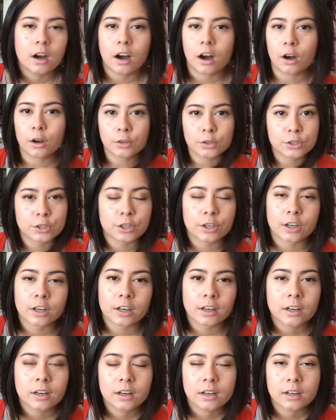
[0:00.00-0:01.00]

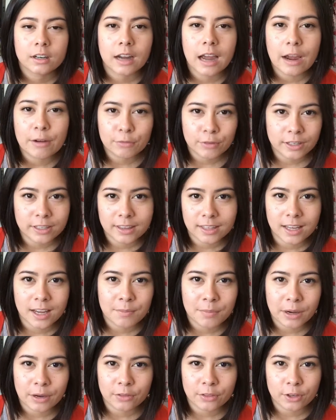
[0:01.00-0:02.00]
alter everything
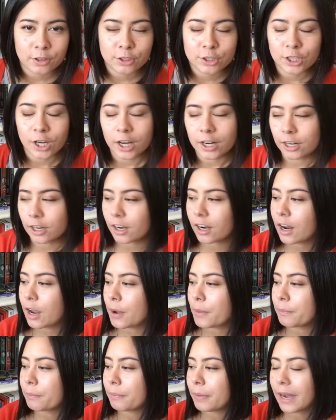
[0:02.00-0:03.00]
about their daughter,
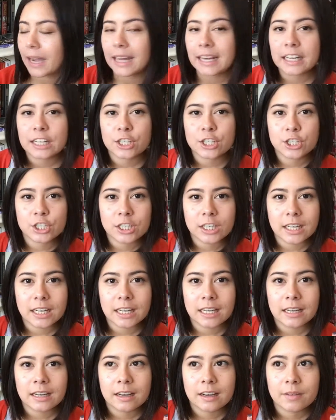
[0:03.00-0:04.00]
but
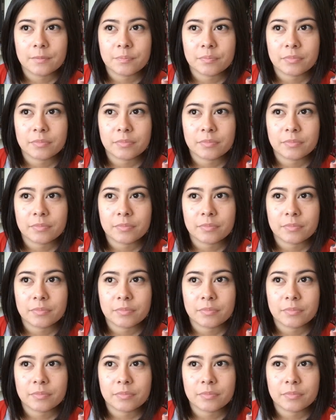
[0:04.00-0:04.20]
she